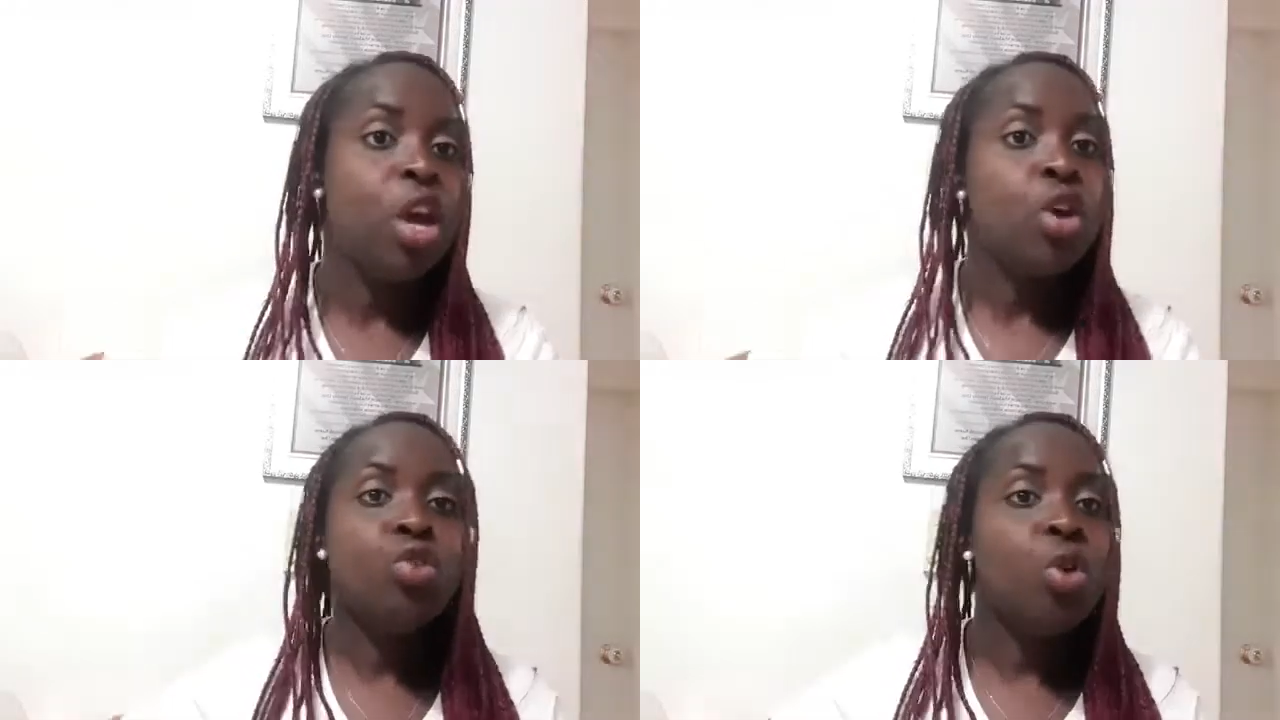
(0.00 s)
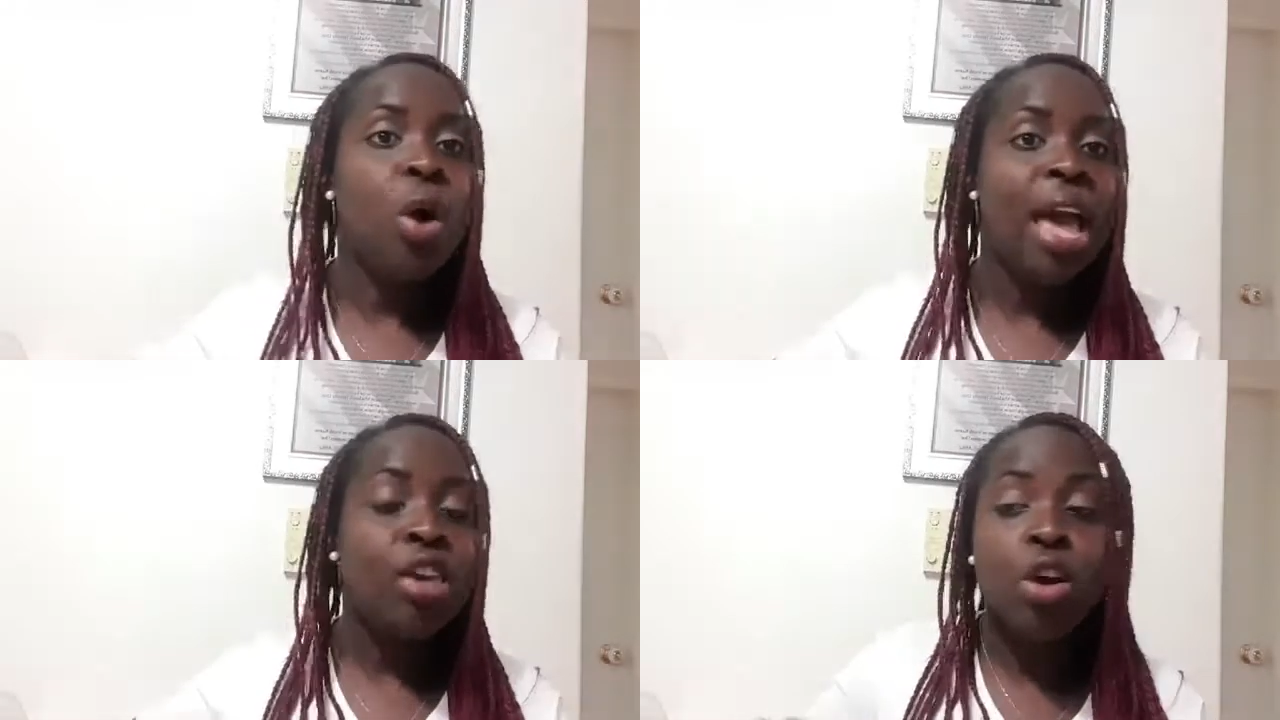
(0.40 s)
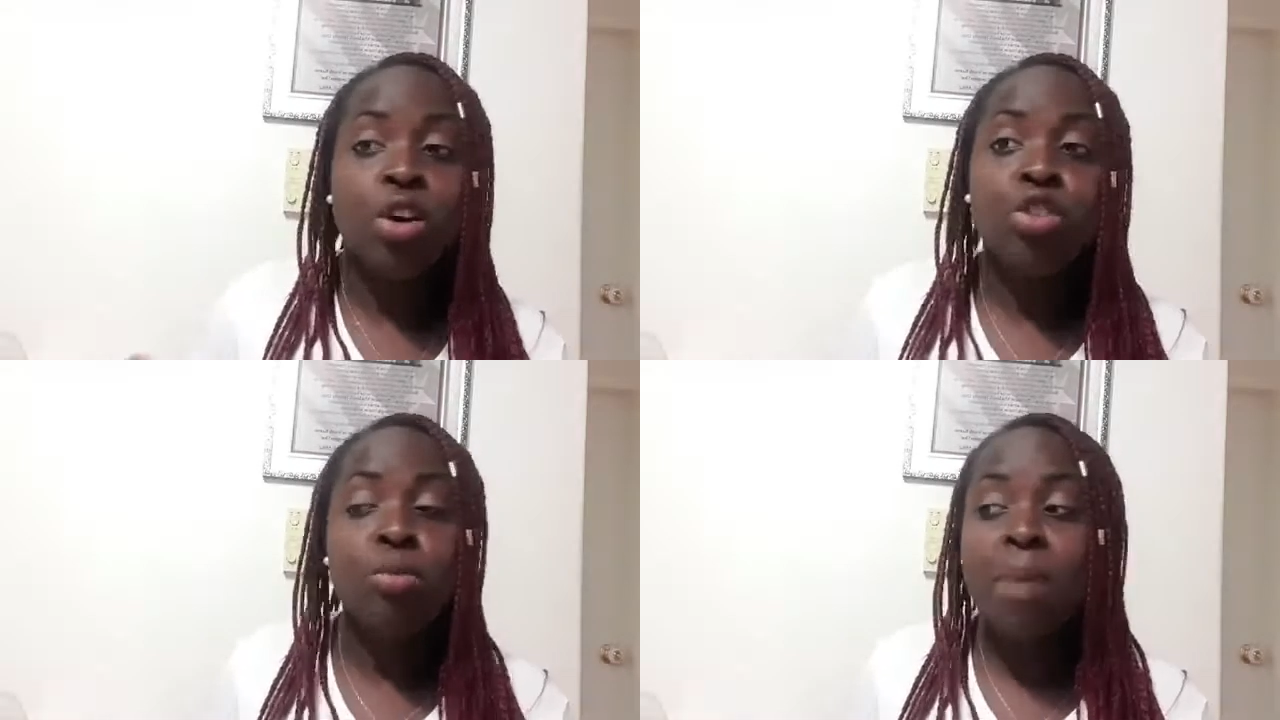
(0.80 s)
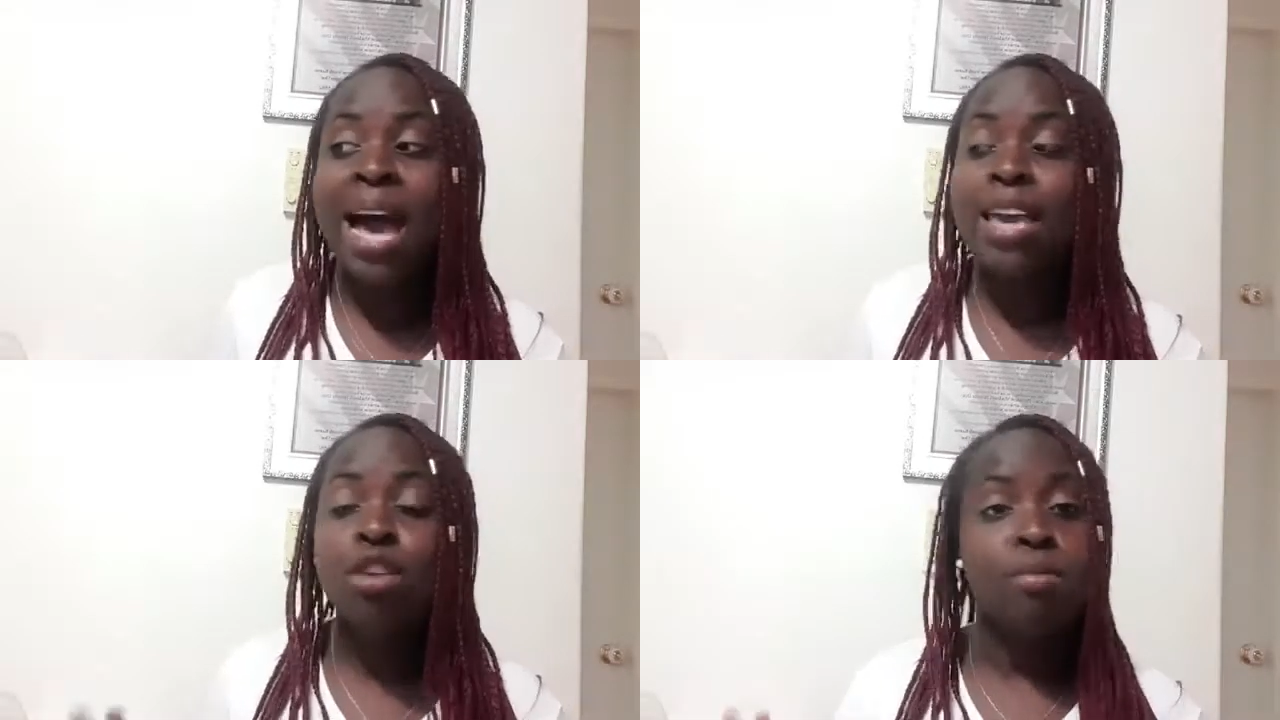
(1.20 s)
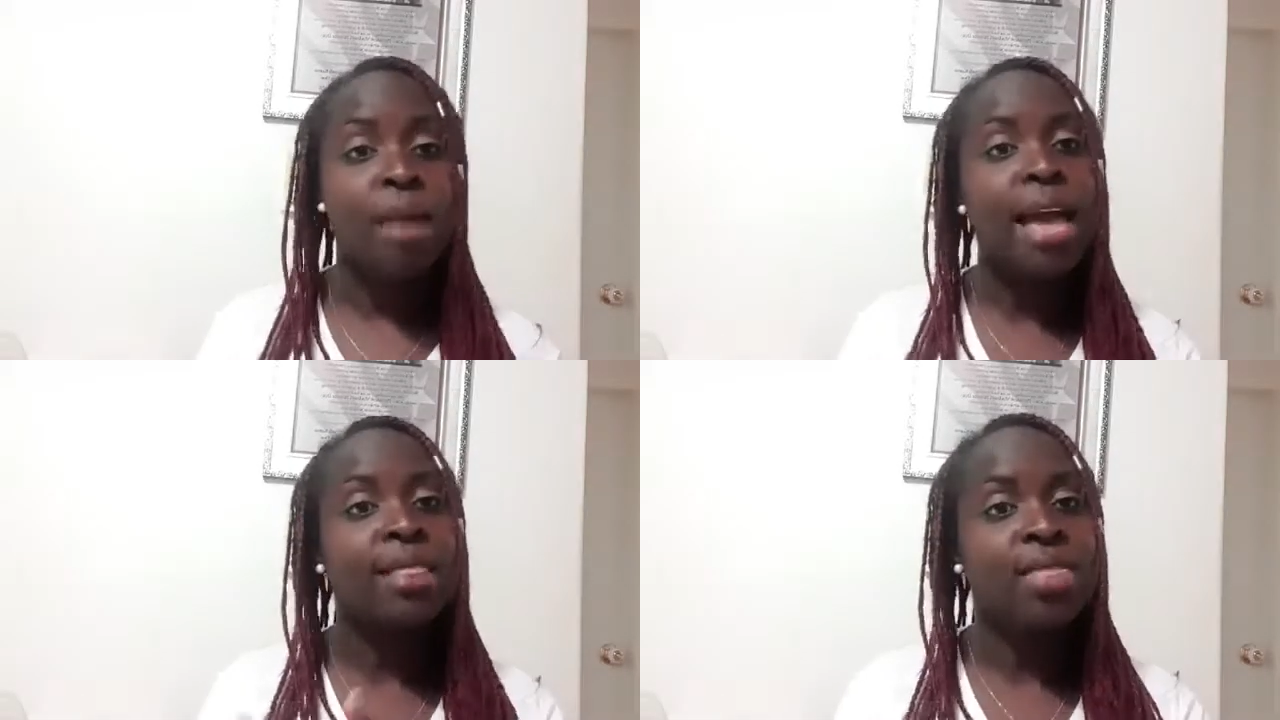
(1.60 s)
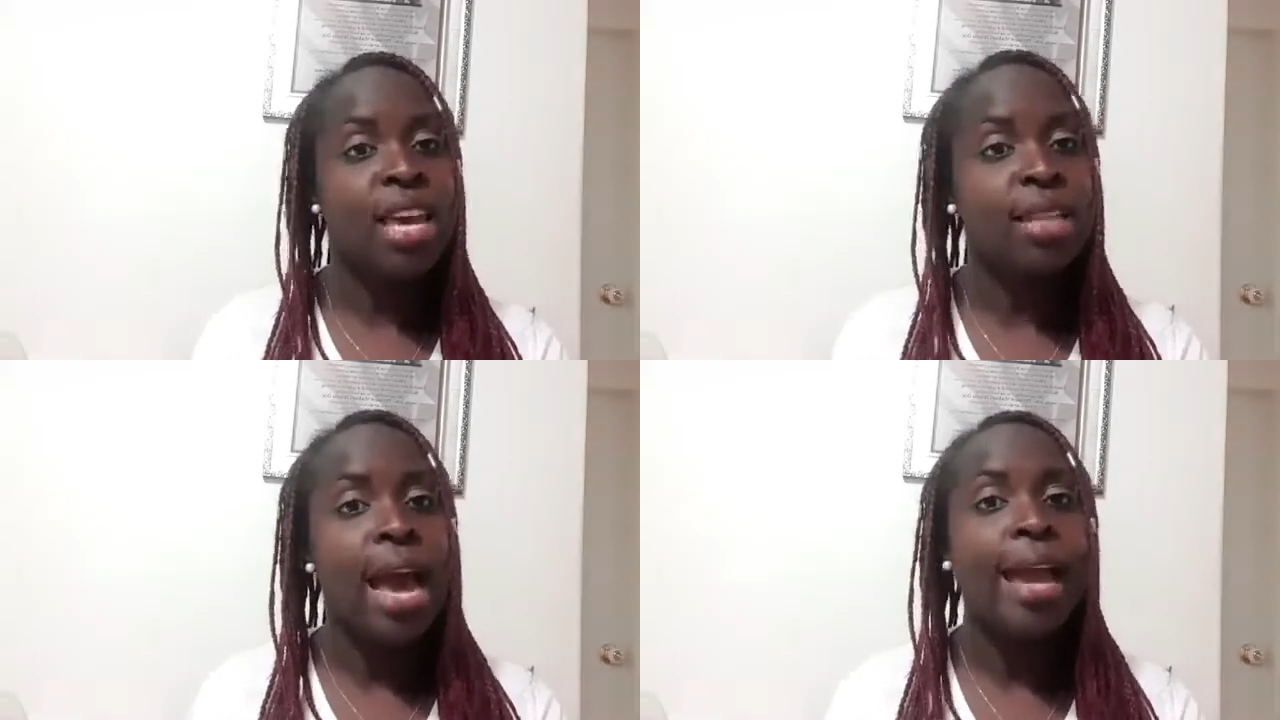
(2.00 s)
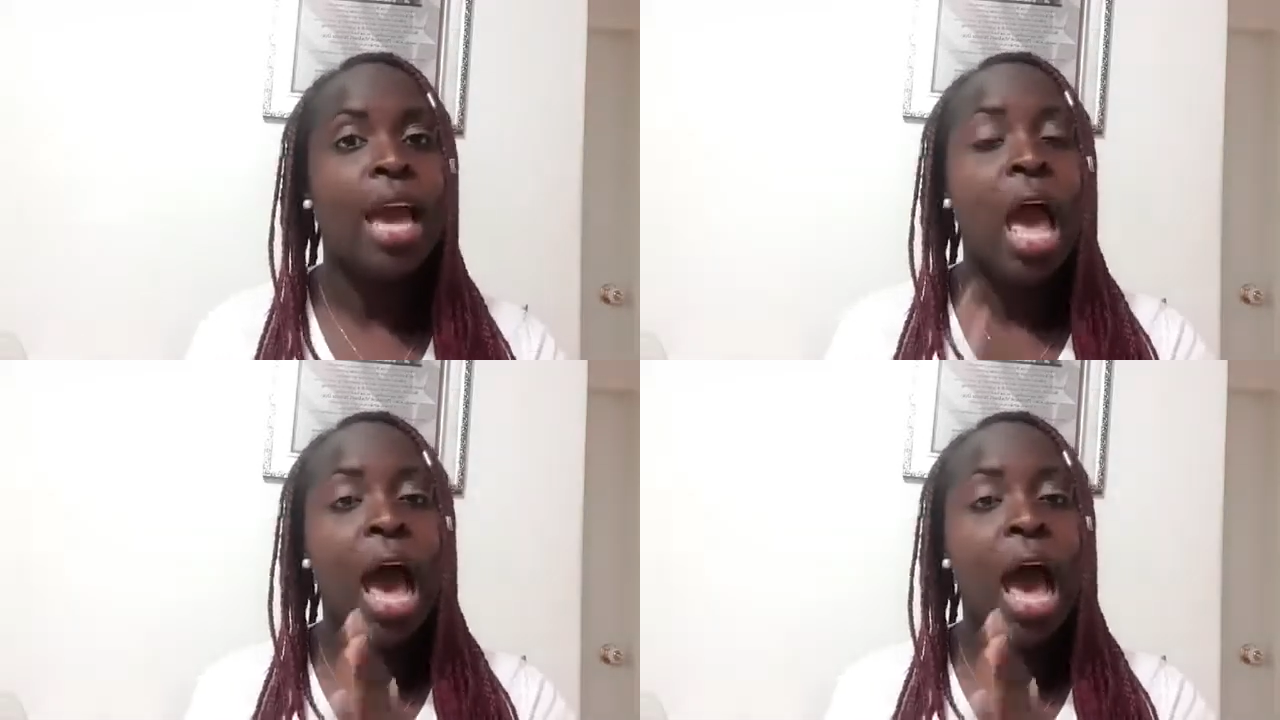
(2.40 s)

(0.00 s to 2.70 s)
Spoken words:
You don't you might think like,